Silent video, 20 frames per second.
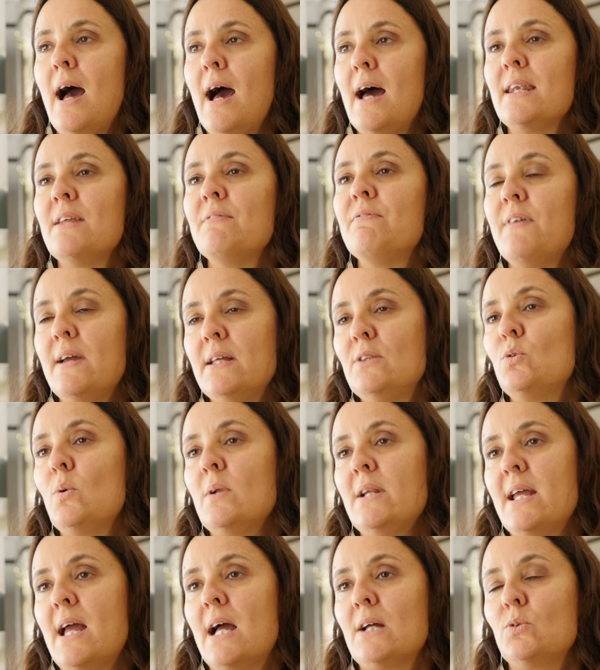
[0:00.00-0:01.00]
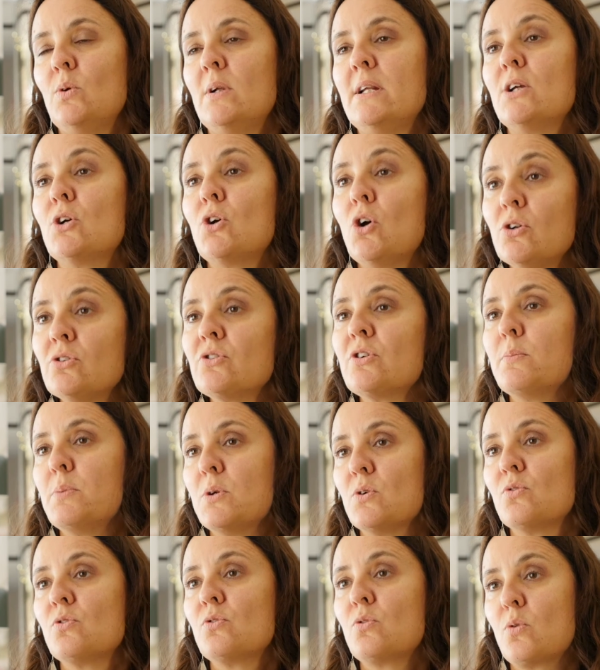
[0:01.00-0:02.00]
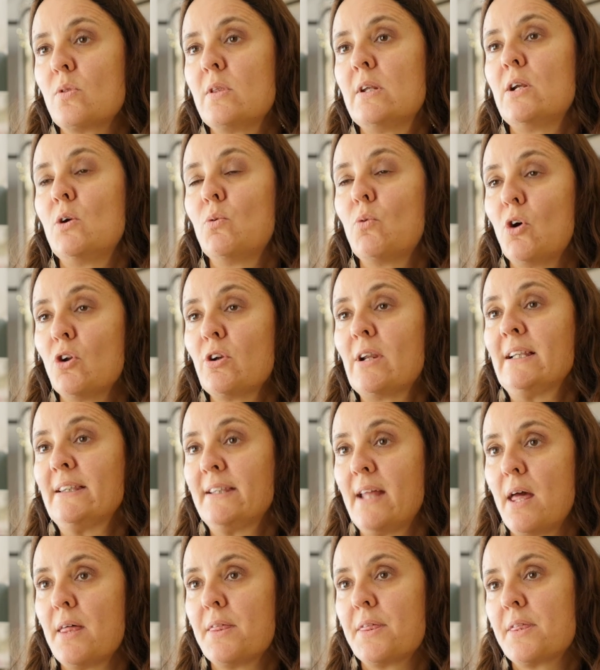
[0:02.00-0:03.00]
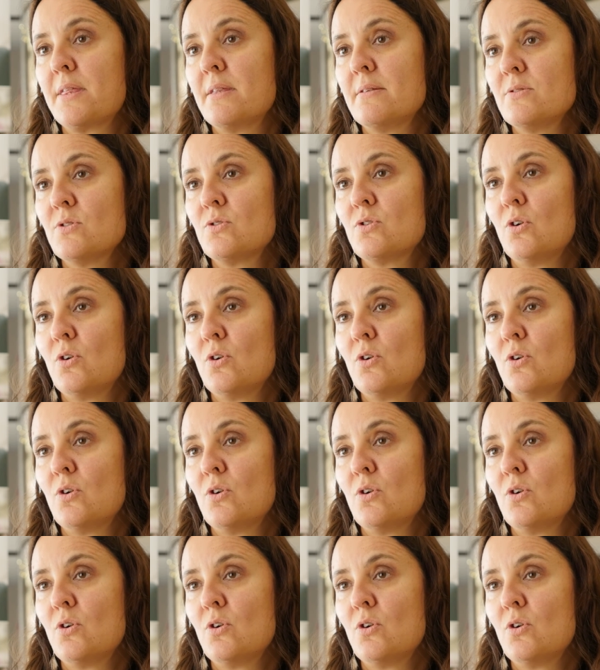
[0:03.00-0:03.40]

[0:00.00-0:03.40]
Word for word: and eventually actually contributes to the neuronal death.